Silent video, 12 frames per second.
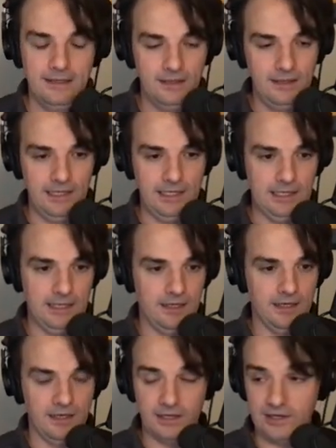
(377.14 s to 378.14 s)

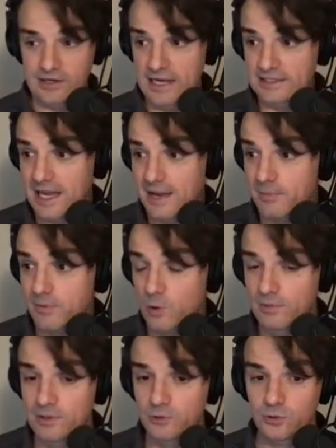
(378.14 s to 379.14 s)
Uh, create app
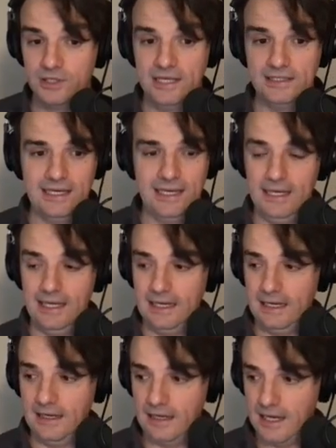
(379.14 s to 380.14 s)
will be to create
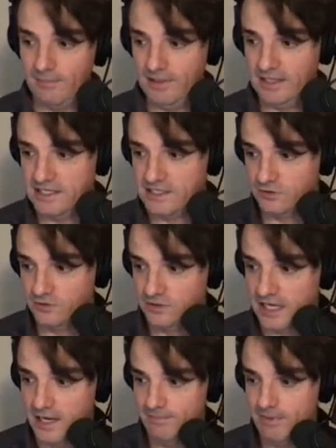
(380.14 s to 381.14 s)
the application
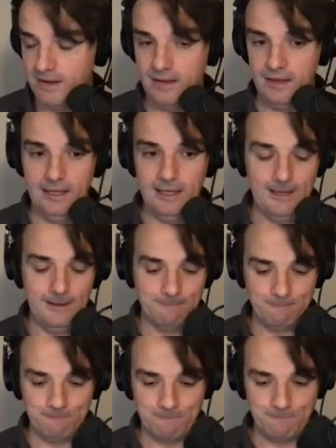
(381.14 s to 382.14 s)
type.
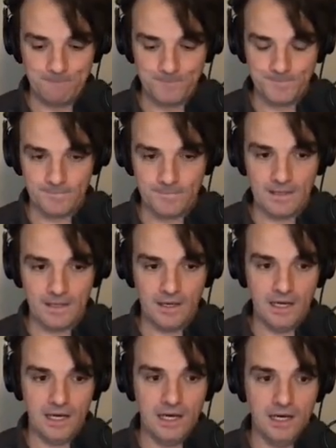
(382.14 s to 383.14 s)
Um,
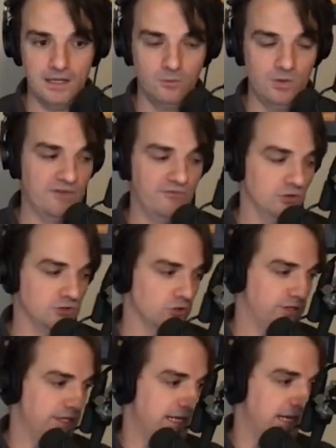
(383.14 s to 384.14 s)
and we have also
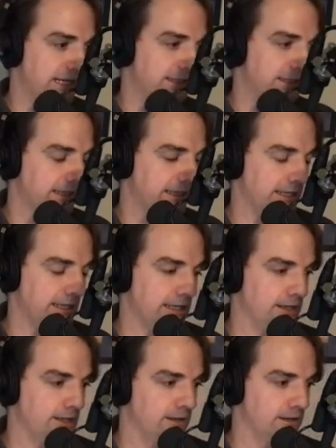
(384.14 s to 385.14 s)
create
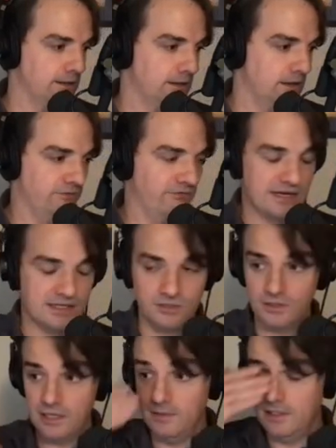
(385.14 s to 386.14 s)
a, a
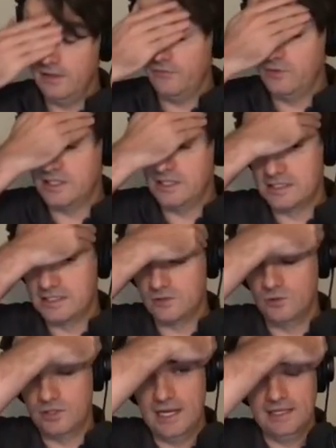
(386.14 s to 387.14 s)
function, I believe, which is
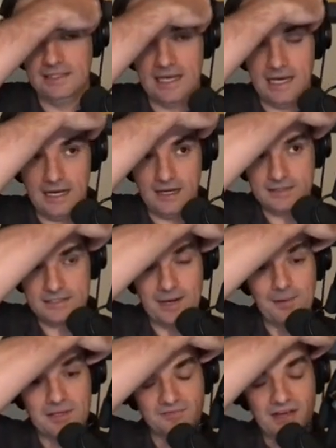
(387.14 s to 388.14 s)
to create a
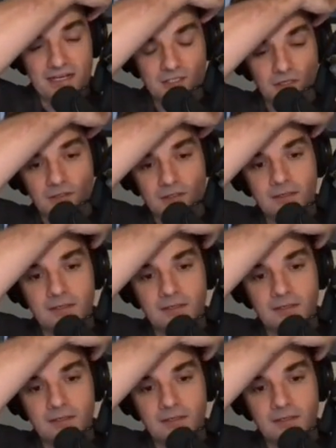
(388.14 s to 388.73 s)
serverless function.